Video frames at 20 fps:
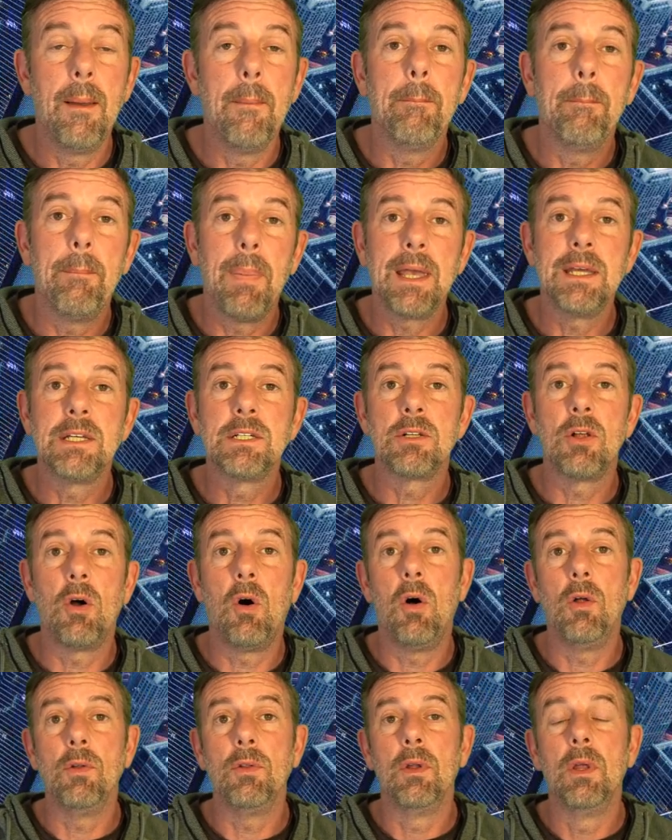based
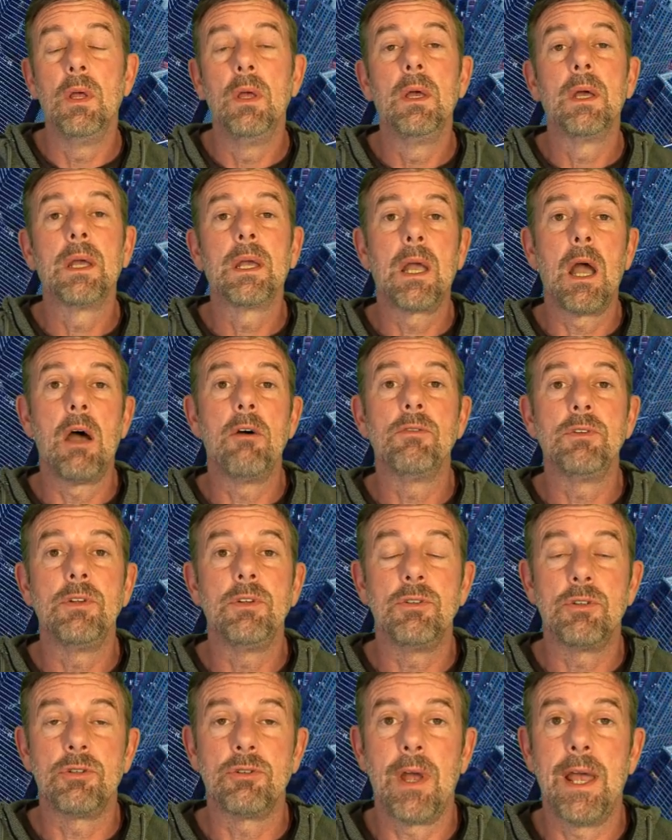on current
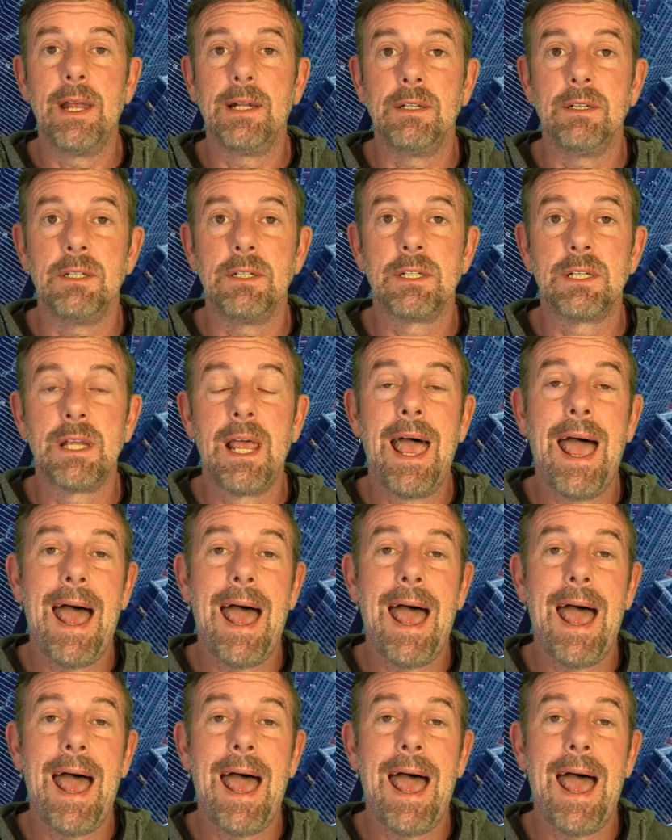trends